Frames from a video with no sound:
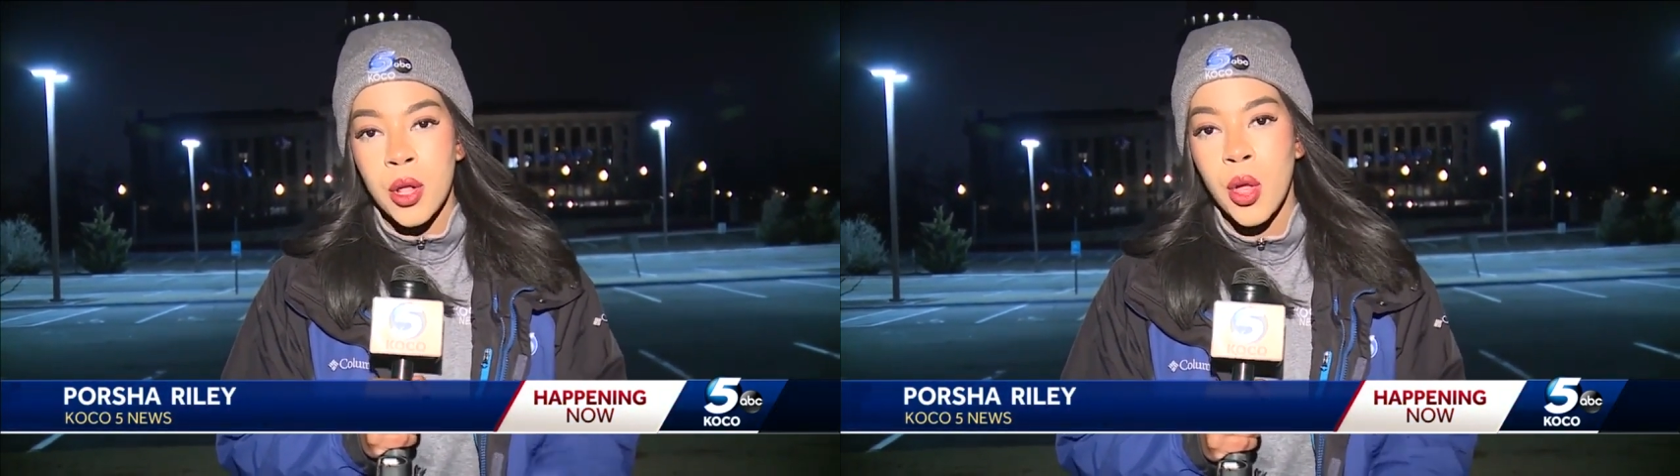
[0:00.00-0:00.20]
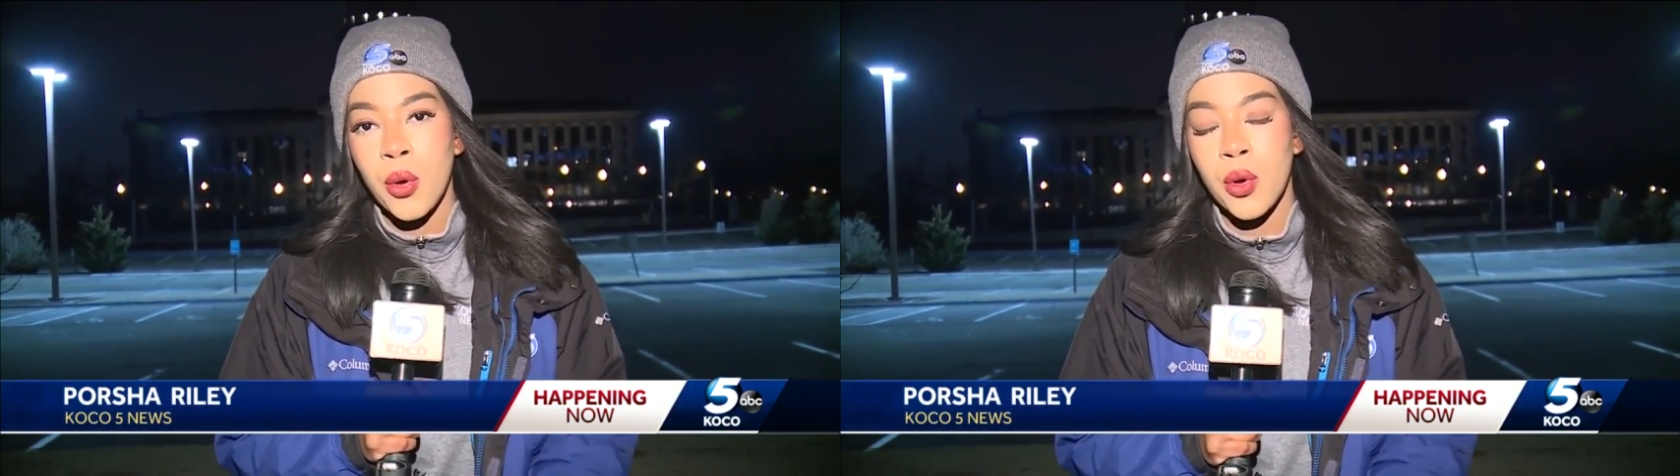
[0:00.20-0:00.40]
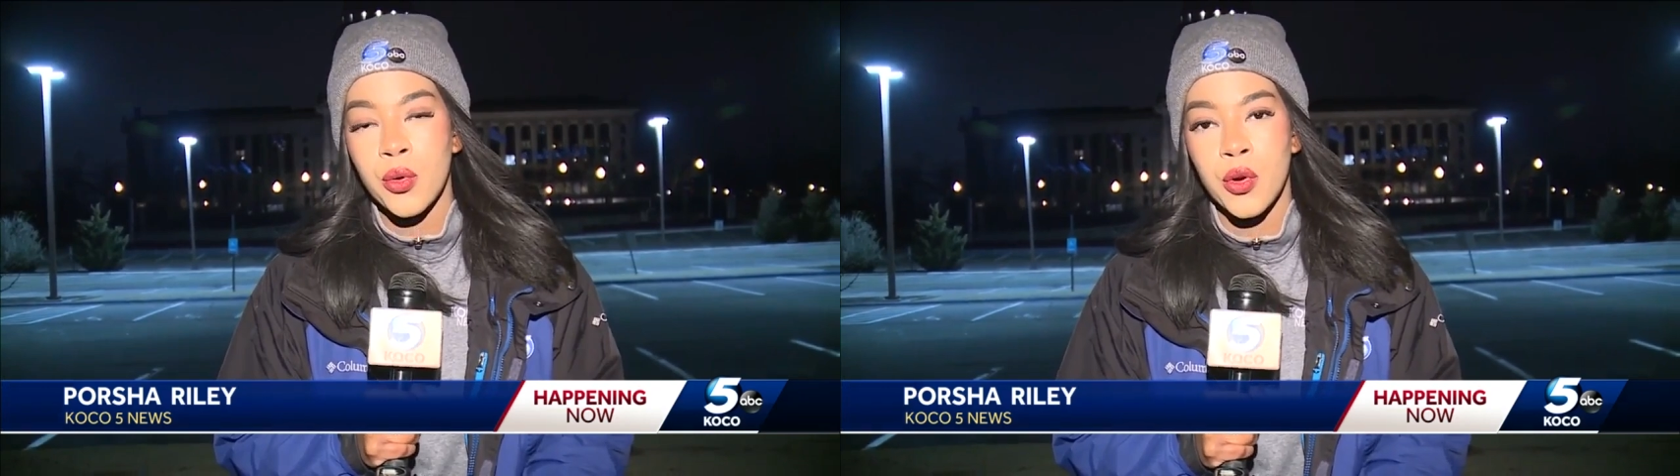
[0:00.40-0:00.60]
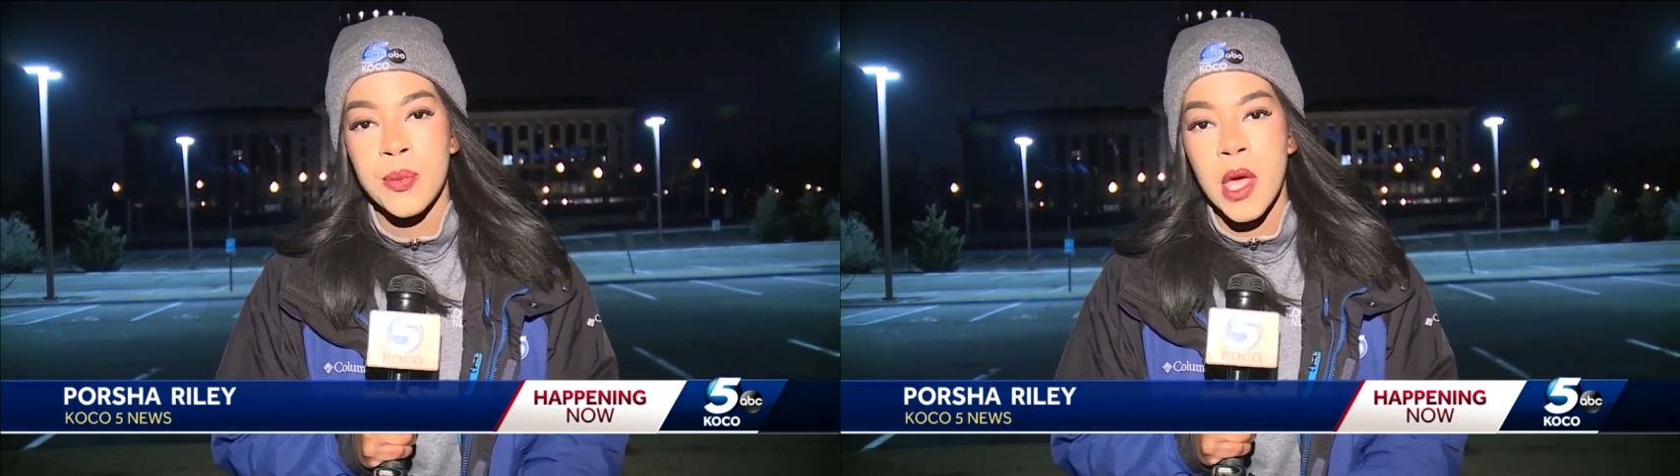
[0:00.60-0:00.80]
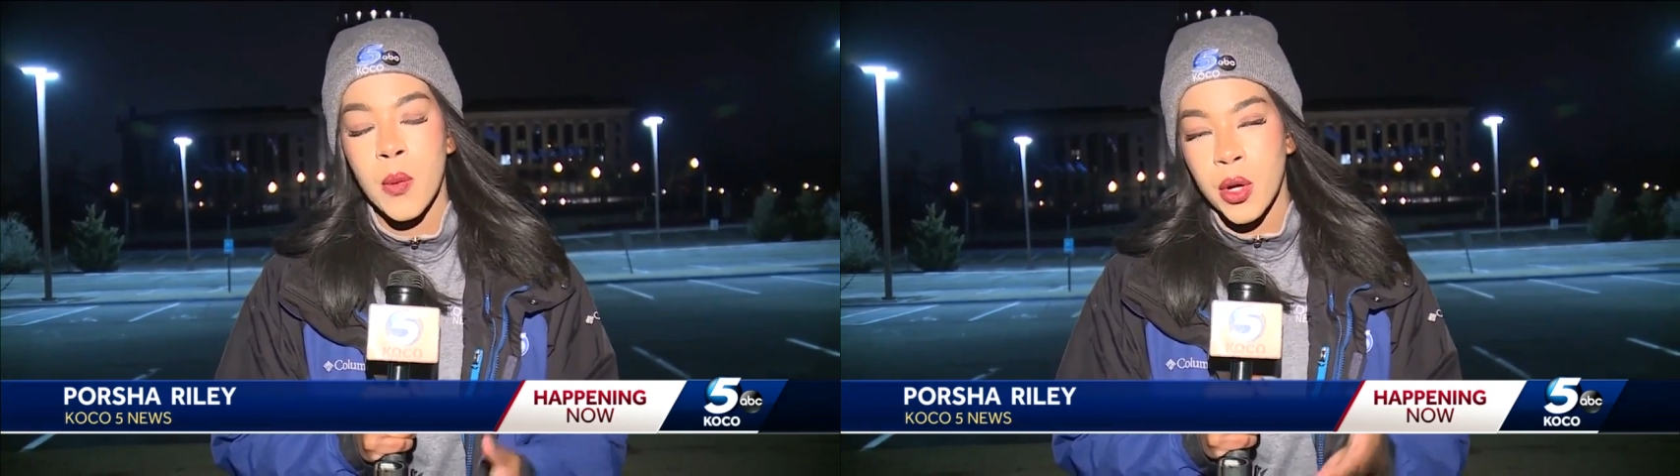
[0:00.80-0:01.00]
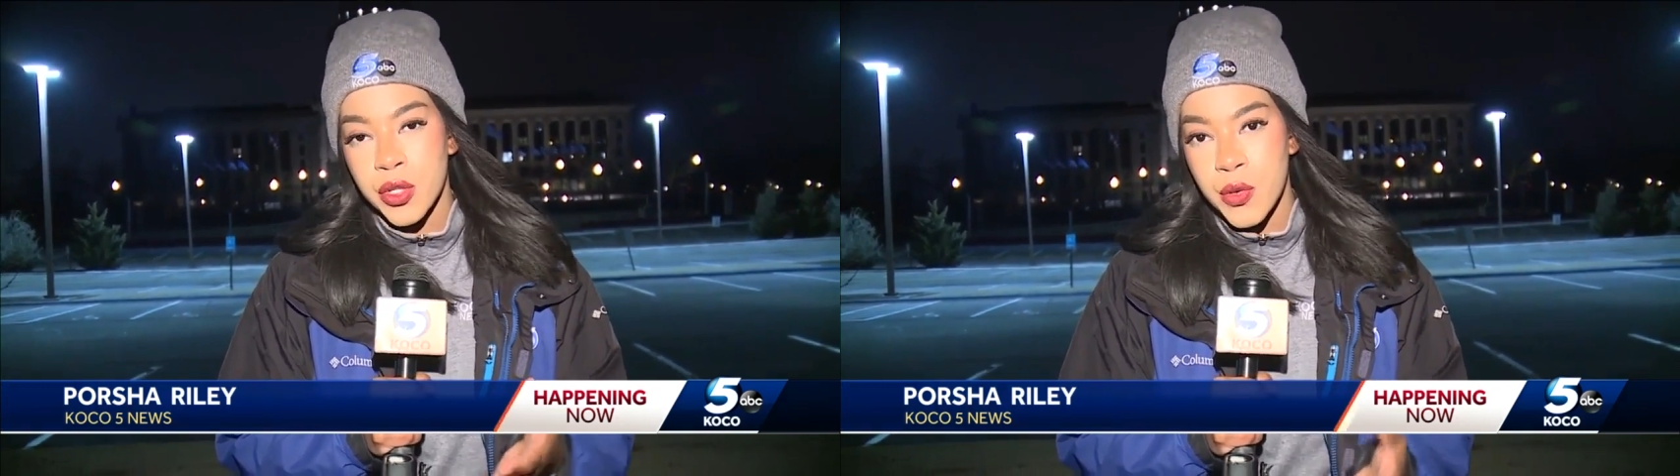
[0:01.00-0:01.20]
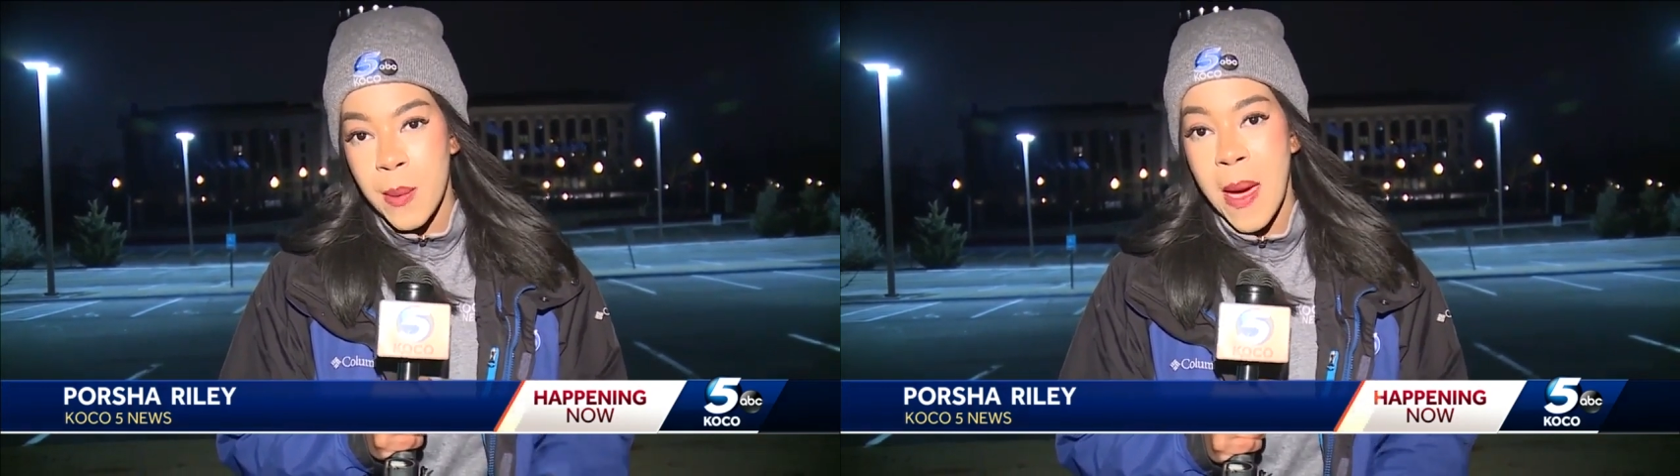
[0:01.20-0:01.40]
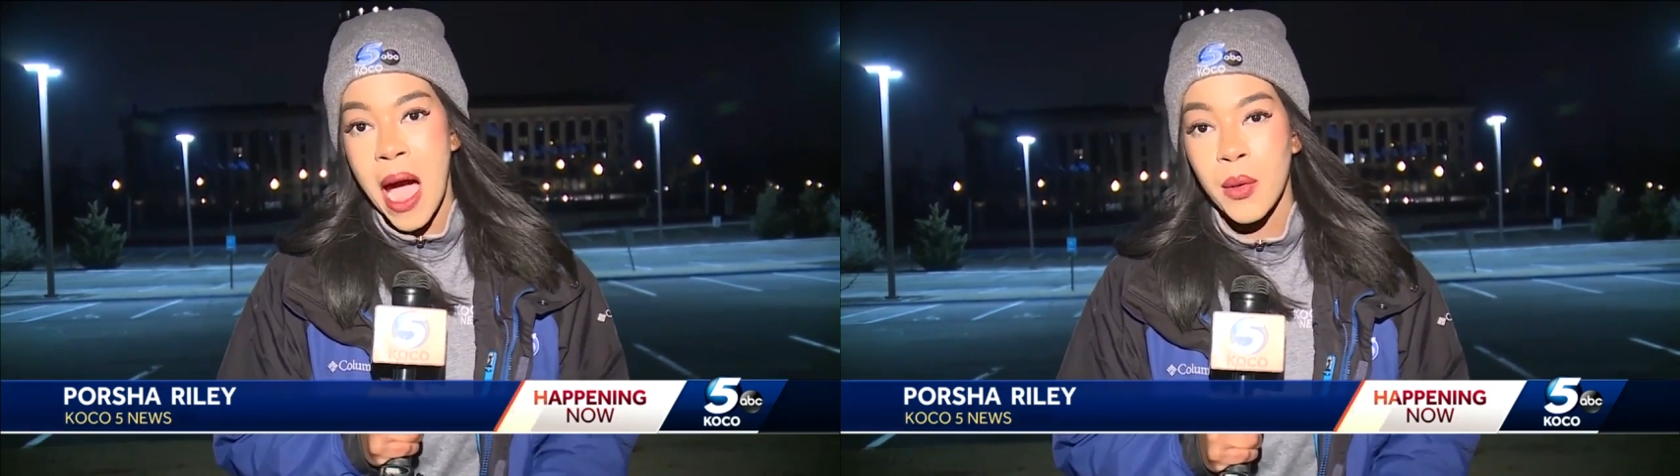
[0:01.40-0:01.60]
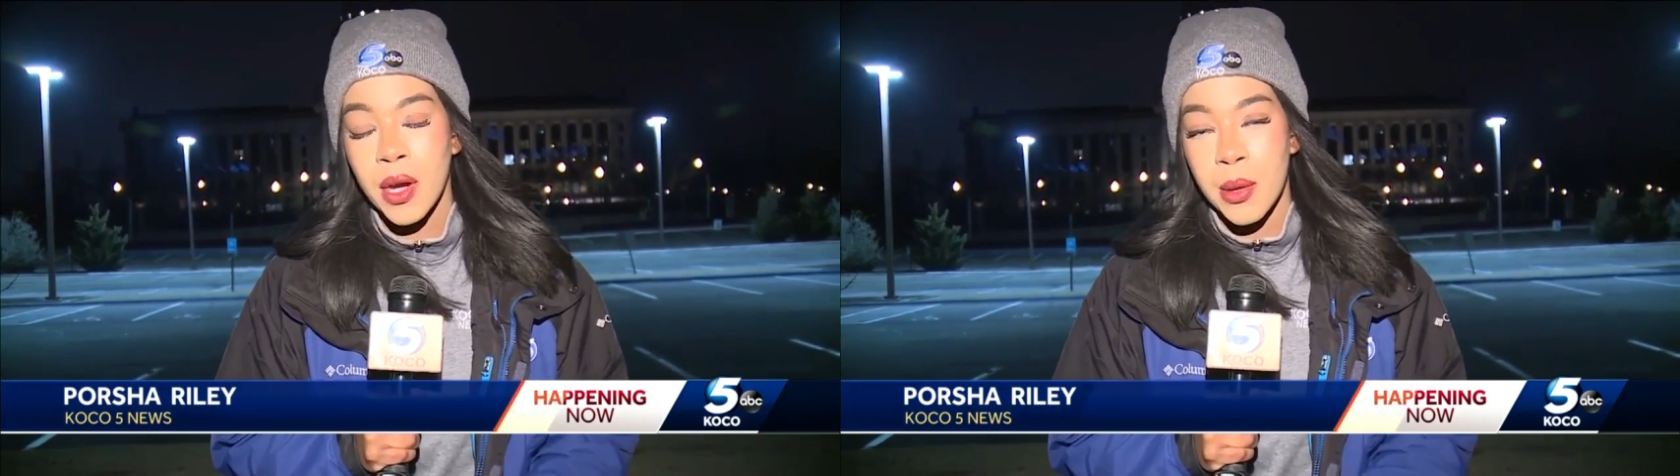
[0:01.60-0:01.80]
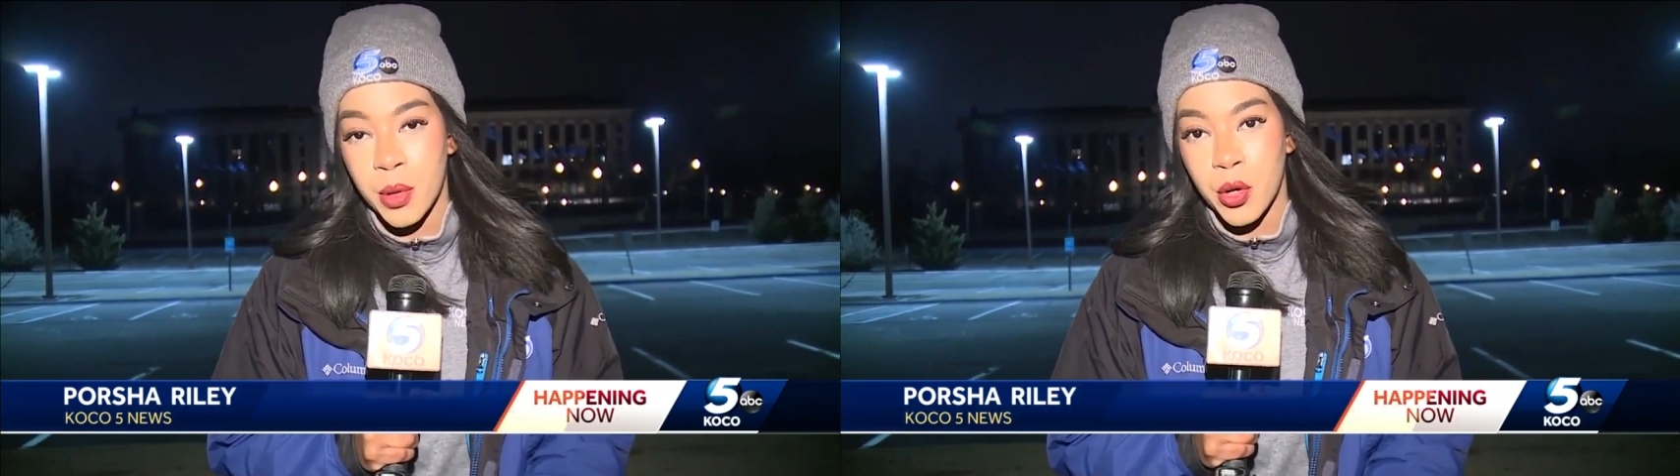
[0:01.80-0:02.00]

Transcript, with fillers: a local group that works to empower